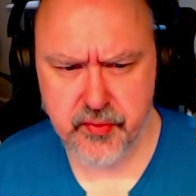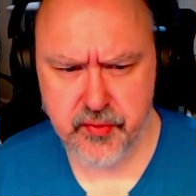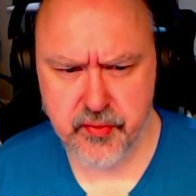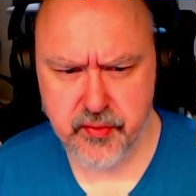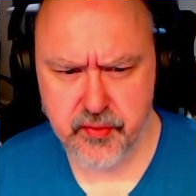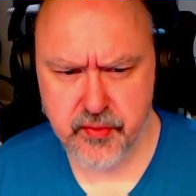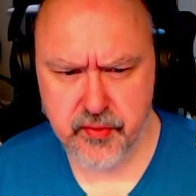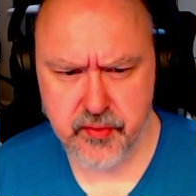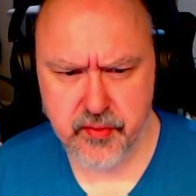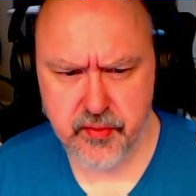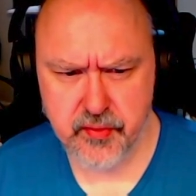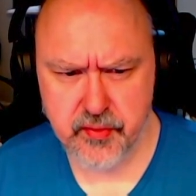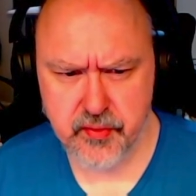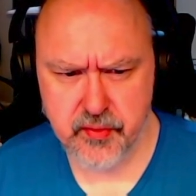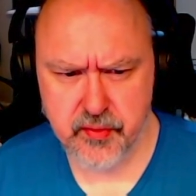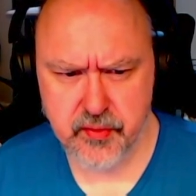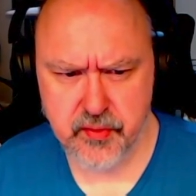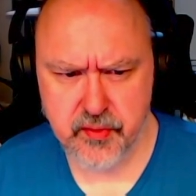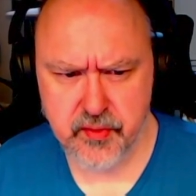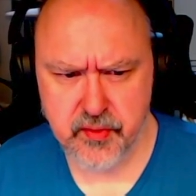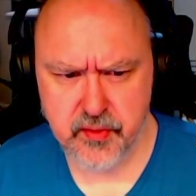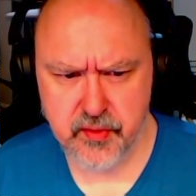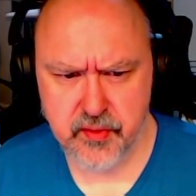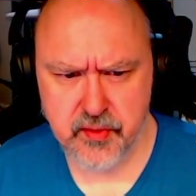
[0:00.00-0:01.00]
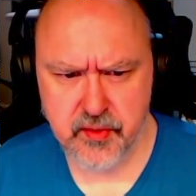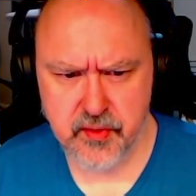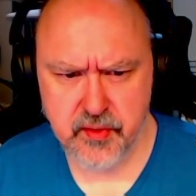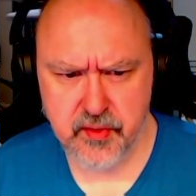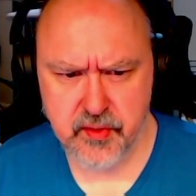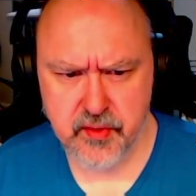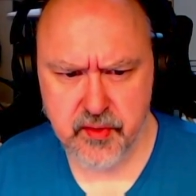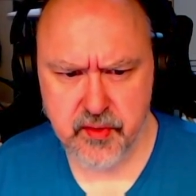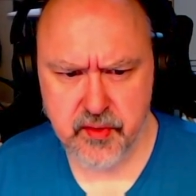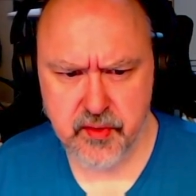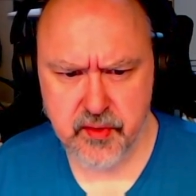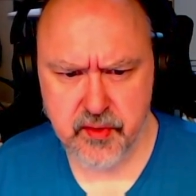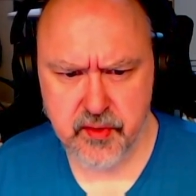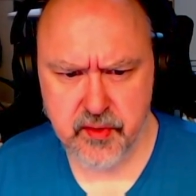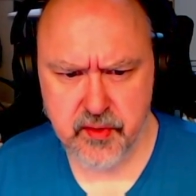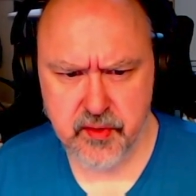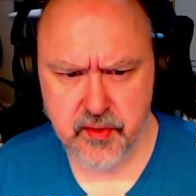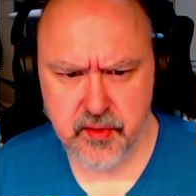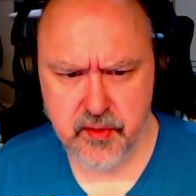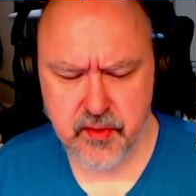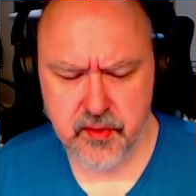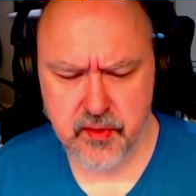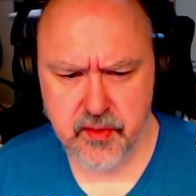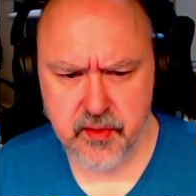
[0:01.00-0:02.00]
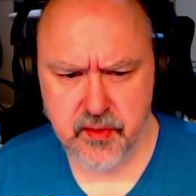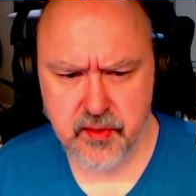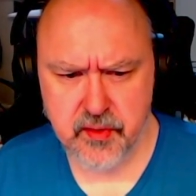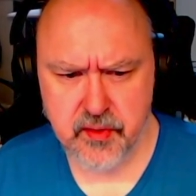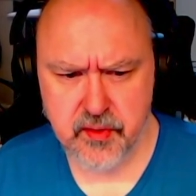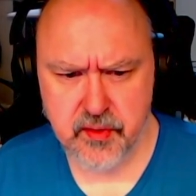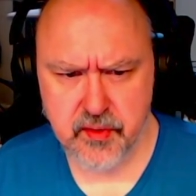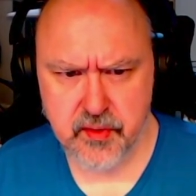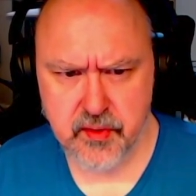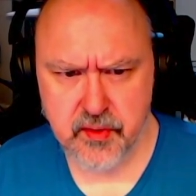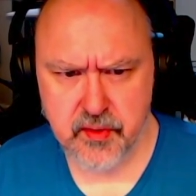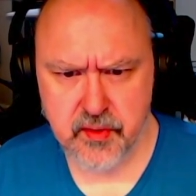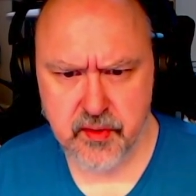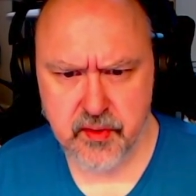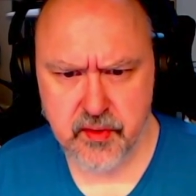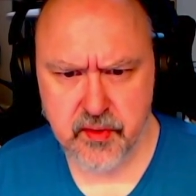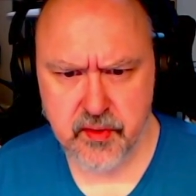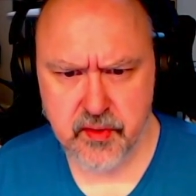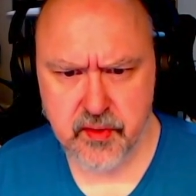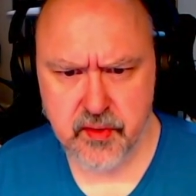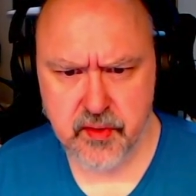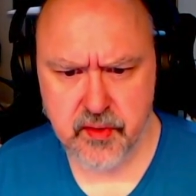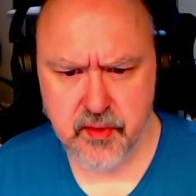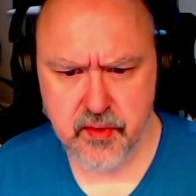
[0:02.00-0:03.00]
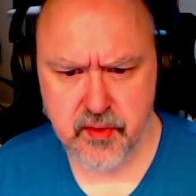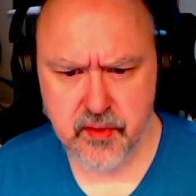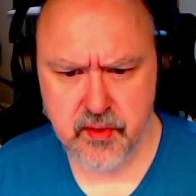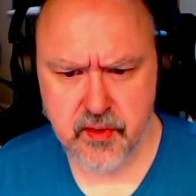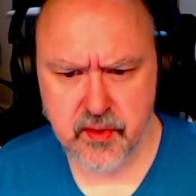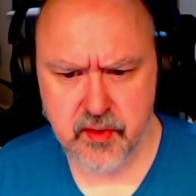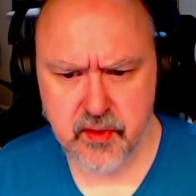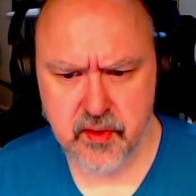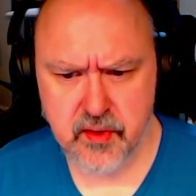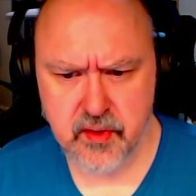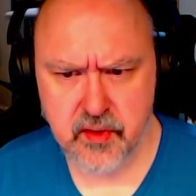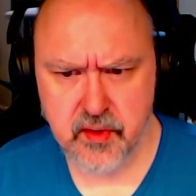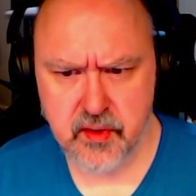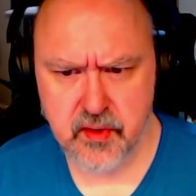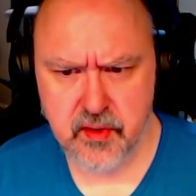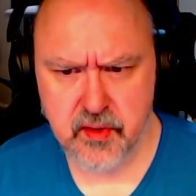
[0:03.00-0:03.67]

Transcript: (no one is talking)